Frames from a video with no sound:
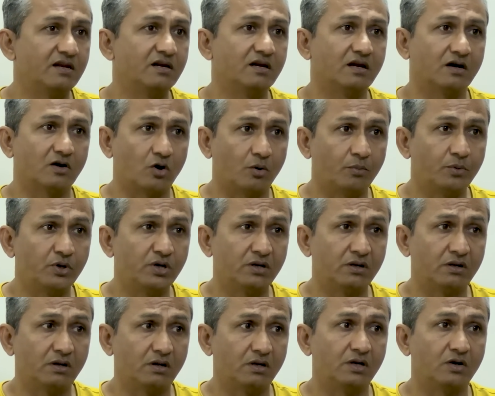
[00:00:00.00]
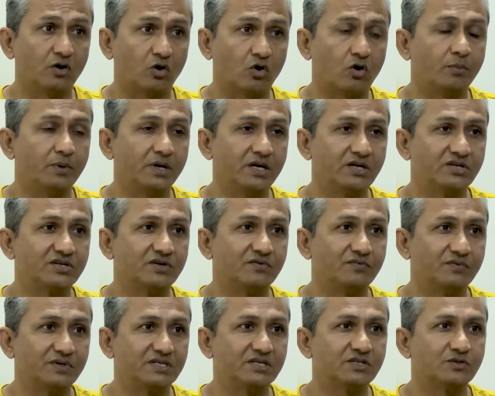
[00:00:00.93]
in
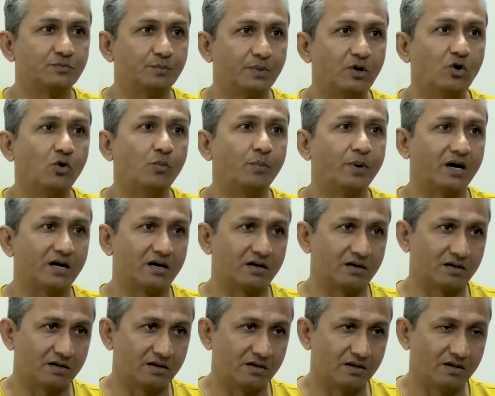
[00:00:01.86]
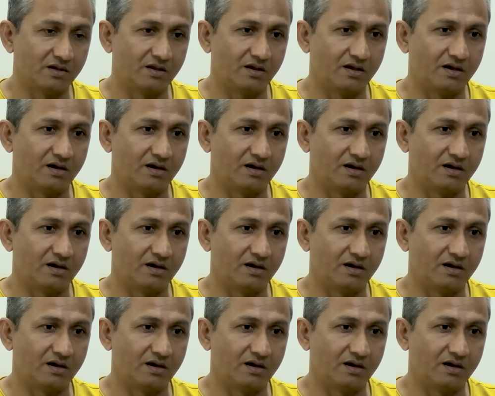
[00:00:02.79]
accommodation which is below par. Right.